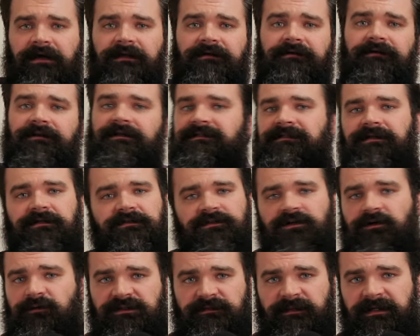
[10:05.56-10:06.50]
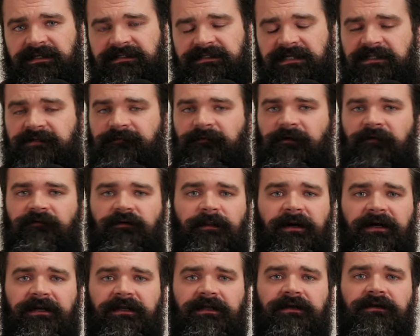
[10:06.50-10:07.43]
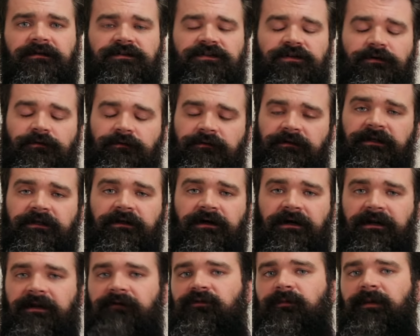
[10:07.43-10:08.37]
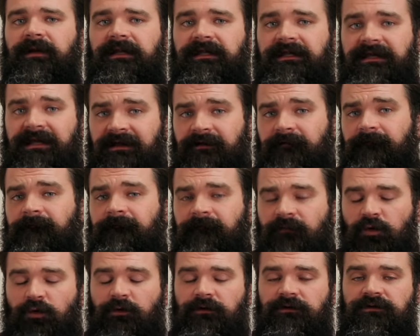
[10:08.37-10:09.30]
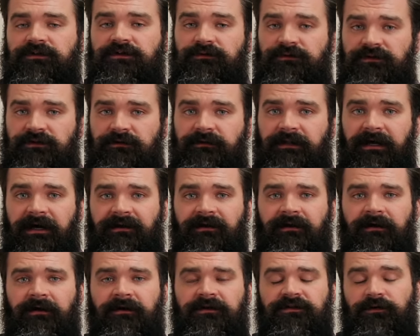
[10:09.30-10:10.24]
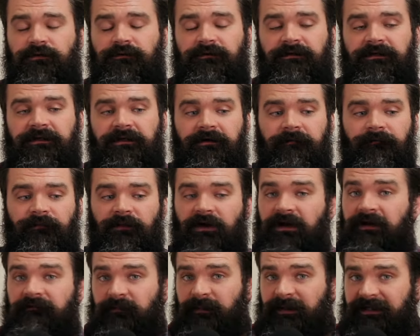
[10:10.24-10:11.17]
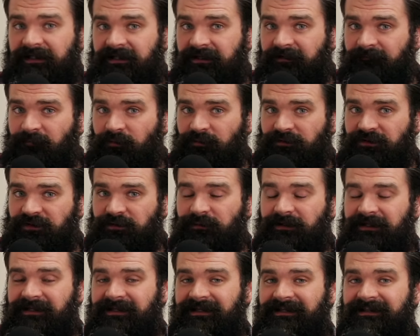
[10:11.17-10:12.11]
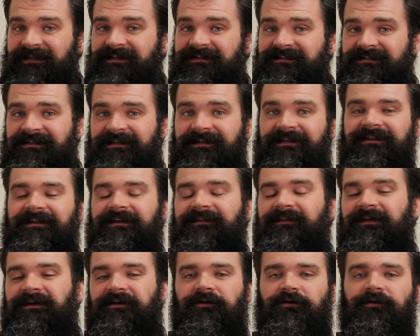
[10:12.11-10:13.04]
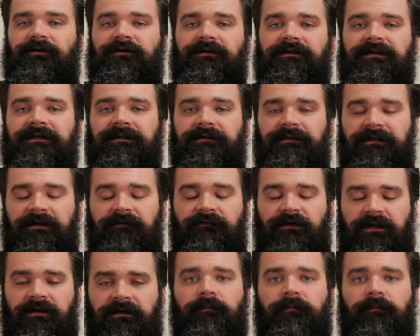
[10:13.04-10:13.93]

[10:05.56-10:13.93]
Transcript: And this doesn't always make sense for everybody, and certainly not everybody can afford to do that. Certainly not everybody can afford to do it in the city that they currently live in.